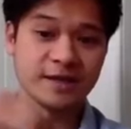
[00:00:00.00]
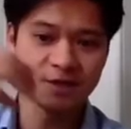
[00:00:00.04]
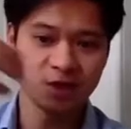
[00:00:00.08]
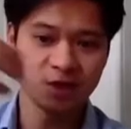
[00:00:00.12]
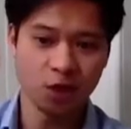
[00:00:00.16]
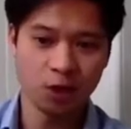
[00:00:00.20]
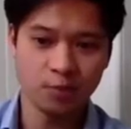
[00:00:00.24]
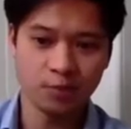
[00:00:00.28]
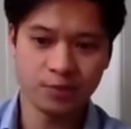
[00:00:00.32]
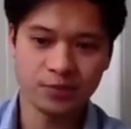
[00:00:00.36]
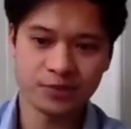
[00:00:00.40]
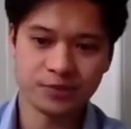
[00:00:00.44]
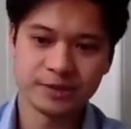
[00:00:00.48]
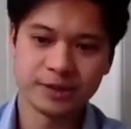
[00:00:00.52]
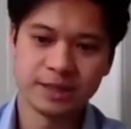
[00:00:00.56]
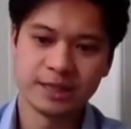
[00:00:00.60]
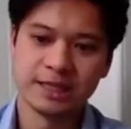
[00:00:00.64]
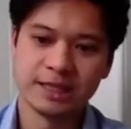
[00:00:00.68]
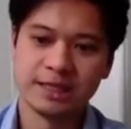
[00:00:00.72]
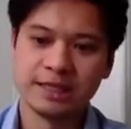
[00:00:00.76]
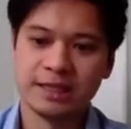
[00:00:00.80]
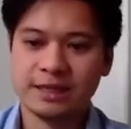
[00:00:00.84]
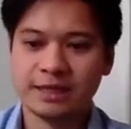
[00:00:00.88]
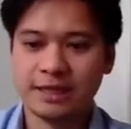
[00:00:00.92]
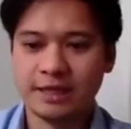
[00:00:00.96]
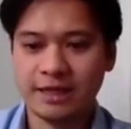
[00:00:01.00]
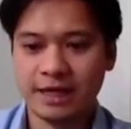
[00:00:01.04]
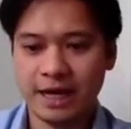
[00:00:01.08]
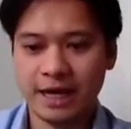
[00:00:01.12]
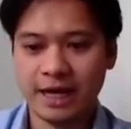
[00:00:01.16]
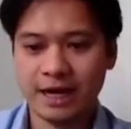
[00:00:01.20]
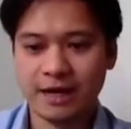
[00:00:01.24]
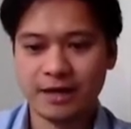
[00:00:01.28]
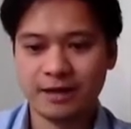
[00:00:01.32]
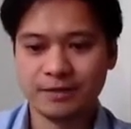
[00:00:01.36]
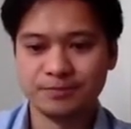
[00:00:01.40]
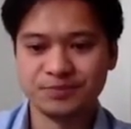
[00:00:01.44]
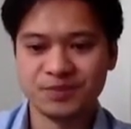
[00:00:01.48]
top,
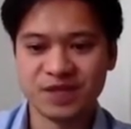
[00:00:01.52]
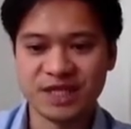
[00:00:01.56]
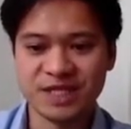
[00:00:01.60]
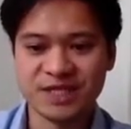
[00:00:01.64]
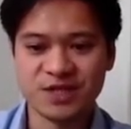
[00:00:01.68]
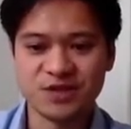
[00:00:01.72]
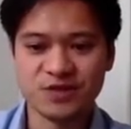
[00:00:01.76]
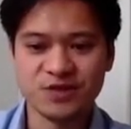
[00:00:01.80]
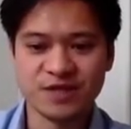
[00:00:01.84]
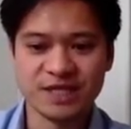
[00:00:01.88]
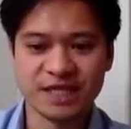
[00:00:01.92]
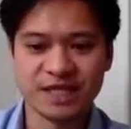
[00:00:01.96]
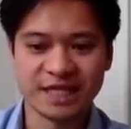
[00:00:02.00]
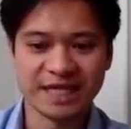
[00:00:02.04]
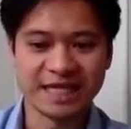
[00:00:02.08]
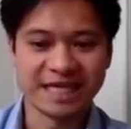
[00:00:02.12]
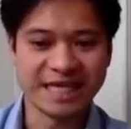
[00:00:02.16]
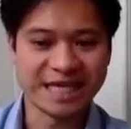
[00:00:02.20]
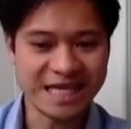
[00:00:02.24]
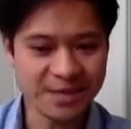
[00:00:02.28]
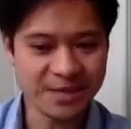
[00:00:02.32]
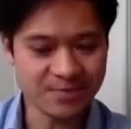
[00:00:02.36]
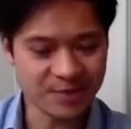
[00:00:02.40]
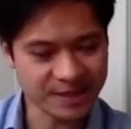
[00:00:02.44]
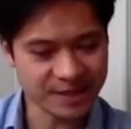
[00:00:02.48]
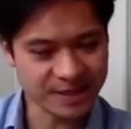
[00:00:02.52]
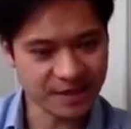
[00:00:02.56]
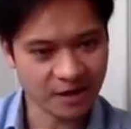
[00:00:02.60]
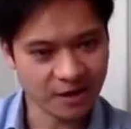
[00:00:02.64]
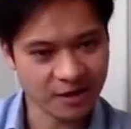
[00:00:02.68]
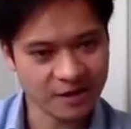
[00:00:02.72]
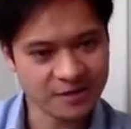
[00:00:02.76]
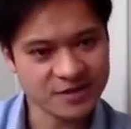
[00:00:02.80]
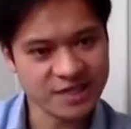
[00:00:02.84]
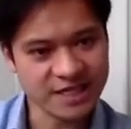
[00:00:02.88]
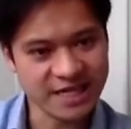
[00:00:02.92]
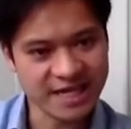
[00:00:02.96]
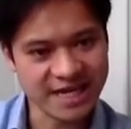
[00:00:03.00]
it's using an
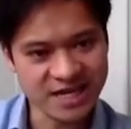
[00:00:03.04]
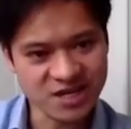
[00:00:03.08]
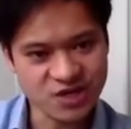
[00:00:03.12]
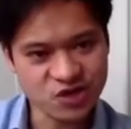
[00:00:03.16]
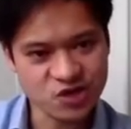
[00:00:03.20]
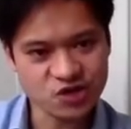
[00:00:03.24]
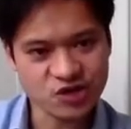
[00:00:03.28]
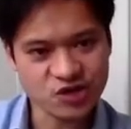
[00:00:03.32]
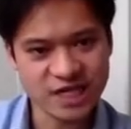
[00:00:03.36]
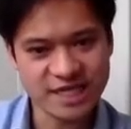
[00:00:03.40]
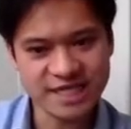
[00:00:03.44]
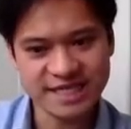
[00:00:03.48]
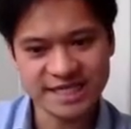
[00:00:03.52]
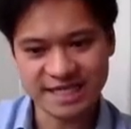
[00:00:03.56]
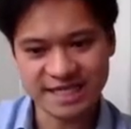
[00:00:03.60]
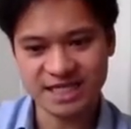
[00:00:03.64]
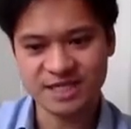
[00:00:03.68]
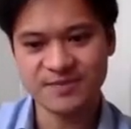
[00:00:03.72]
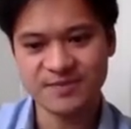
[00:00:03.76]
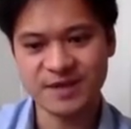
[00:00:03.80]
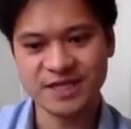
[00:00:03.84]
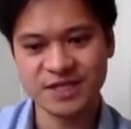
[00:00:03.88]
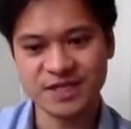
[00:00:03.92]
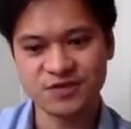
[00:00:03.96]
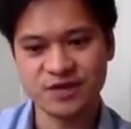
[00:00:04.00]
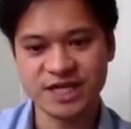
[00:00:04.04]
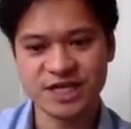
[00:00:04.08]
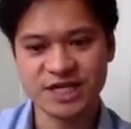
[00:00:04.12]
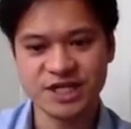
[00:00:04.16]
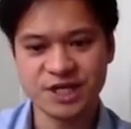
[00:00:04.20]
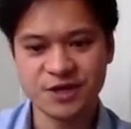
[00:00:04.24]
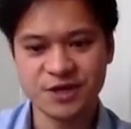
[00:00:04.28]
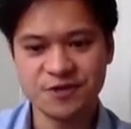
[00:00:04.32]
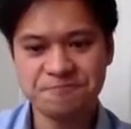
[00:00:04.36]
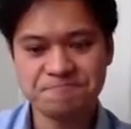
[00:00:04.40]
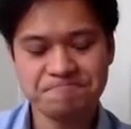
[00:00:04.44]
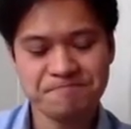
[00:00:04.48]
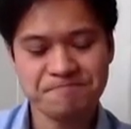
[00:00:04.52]
EBITDA to interest expense ratio,
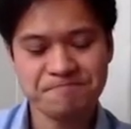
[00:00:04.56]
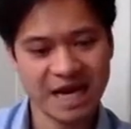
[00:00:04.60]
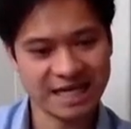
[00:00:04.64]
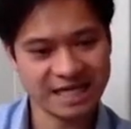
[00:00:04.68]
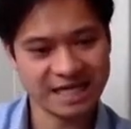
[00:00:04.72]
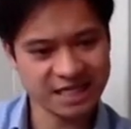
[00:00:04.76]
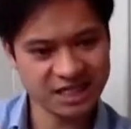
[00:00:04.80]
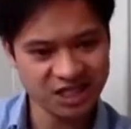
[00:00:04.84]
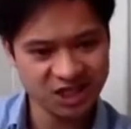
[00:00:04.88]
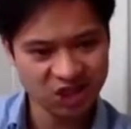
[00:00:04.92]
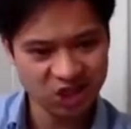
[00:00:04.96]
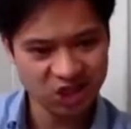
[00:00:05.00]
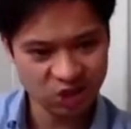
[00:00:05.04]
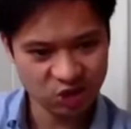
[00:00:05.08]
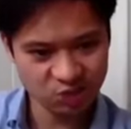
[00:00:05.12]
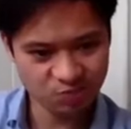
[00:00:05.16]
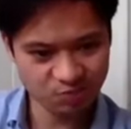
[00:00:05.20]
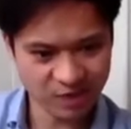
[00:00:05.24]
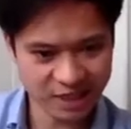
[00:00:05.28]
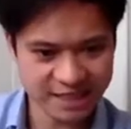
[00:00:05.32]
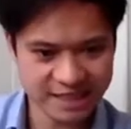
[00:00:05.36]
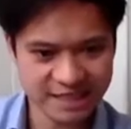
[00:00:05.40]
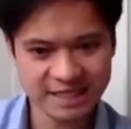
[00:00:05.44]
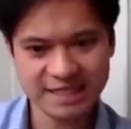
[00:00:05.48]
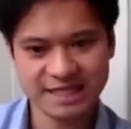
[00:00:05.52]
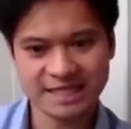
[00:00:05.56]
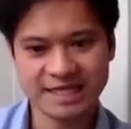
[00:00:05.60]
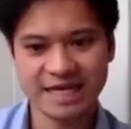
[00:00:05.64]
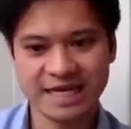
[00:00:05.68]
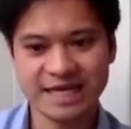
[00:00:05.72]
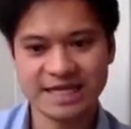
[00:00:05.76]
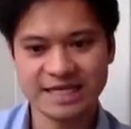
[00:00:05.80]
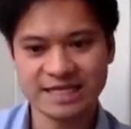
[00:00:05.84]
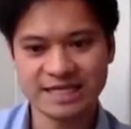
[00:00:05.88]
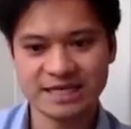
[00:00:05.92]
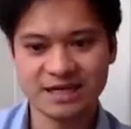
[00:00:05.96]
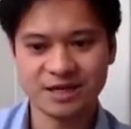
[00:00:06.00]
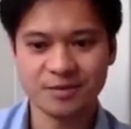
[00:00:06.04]
and it's splitting the
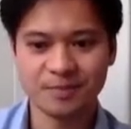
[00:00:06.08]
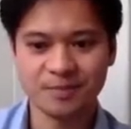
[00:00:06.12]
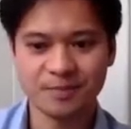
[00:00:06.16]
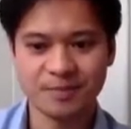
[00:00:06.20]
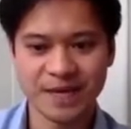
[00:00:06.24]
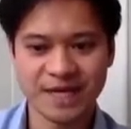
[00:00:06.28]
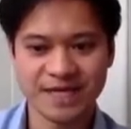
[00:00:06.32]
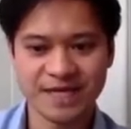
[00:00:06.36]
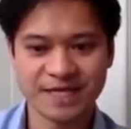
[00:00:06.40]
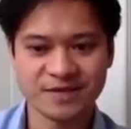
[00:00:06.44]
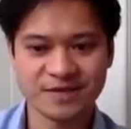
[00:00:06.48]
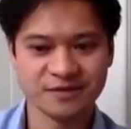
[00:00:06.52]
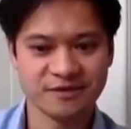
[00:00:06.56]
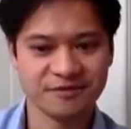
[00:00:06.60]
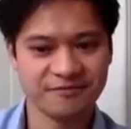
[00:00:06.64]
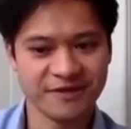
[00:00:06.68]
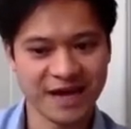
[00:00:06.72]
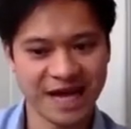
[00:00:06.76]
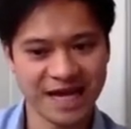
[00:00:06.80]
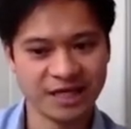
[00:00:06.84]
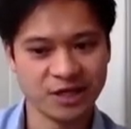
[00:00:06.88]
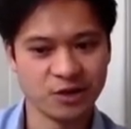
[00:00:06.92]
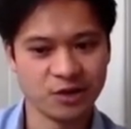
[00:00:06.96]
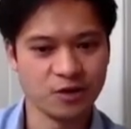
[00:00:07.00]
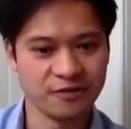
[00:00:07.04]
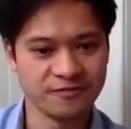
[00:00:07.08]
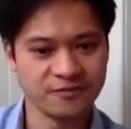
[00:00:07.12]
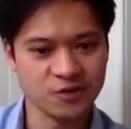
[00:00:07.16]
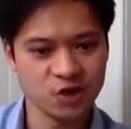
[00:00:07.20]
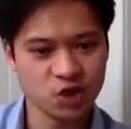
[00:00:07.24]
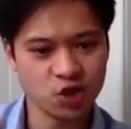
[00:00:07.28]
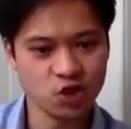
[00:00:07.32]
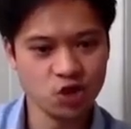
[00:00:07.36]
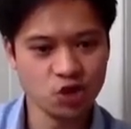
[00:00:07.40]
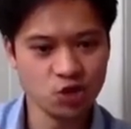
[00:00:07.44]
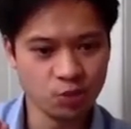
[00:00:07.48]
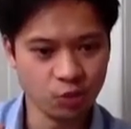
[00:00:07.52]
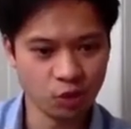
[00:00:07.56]
data based on a value of
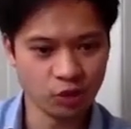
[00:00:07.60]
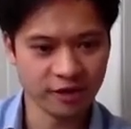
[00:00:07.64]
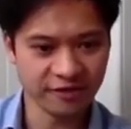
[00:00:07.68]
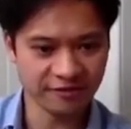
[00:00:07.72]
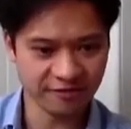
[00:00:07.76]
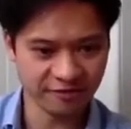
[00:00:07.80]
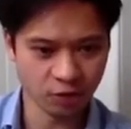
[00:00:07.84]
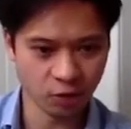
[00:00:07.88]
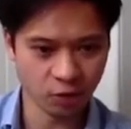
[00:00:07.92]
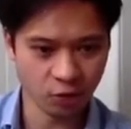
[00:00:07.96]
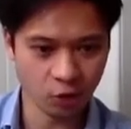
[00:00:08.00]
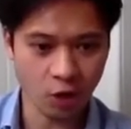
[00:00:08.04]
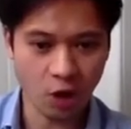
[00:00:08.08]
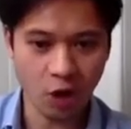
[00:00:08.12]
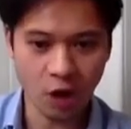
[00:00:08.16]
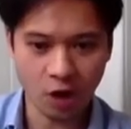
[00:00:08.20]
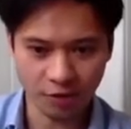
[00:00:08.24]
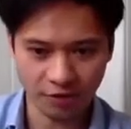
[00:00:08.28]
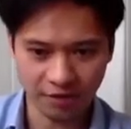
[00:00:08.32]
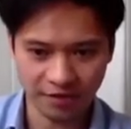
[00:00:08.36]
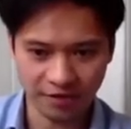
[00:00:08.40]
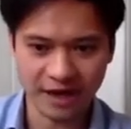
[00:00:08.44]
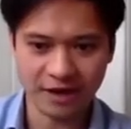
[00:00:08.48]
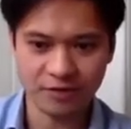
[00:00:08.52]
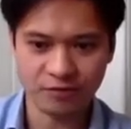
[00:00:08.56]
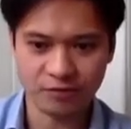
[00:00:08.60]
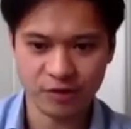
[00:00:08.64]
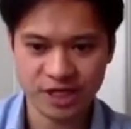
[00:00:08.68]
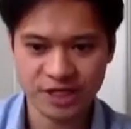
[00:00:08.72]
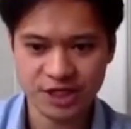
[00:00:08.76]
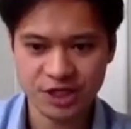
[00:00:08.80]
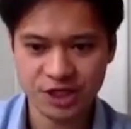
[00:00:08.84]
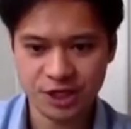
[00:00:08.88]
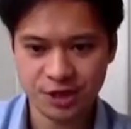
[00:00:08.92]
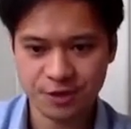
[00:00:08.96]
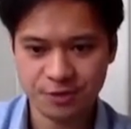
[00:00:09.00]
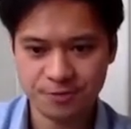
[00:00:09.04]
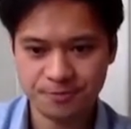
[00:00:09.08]
2.4 on that
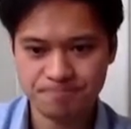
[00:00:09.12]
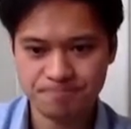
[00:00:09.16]
ratio.